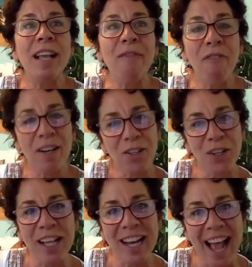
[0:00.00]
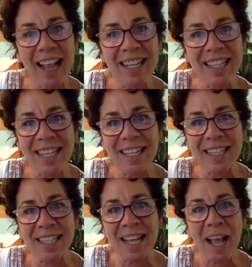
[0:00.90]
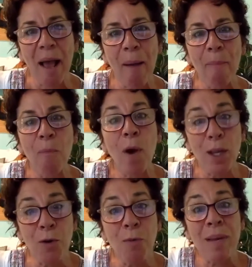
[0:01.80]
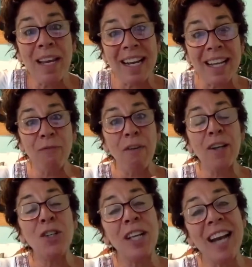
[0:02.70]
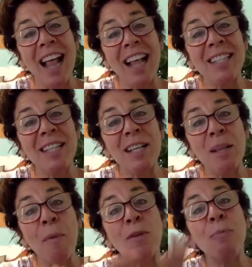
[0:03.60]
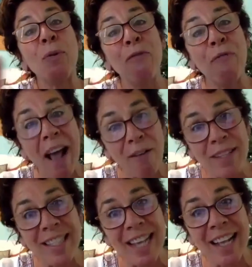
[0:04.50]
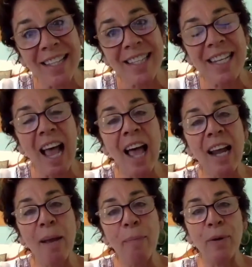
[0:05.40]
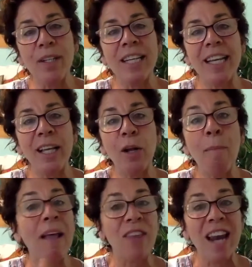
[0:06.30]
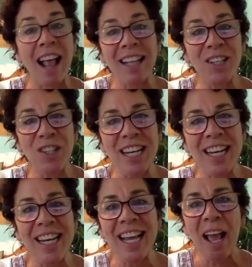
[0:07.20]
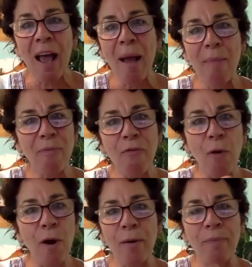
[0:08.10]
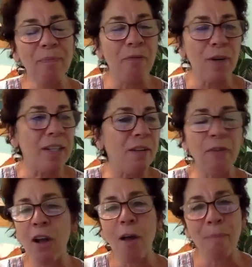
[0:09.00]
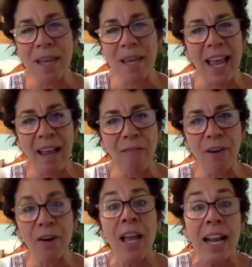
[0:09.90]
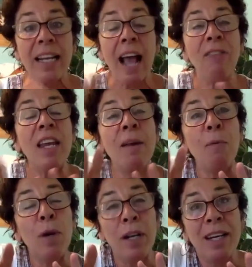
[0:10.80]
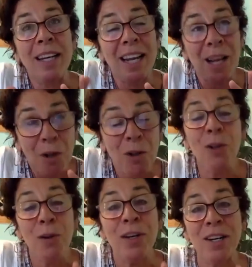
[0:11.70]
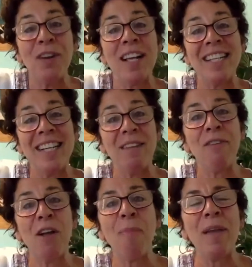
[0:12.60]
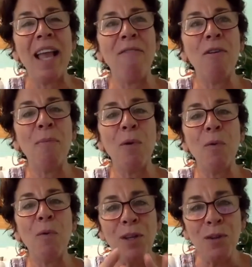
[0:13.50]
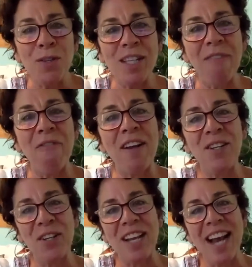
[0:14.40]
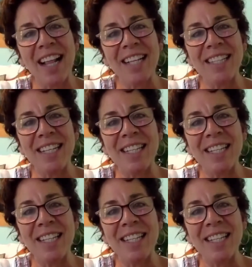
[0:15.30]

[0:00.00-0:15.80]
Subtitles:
functional analysis, what you mean is functional analysis in the most profound sense, not a particular methodology for difficult behavior. Not that it wouldn't include addressing difficult behavior, but when you say functional analysis,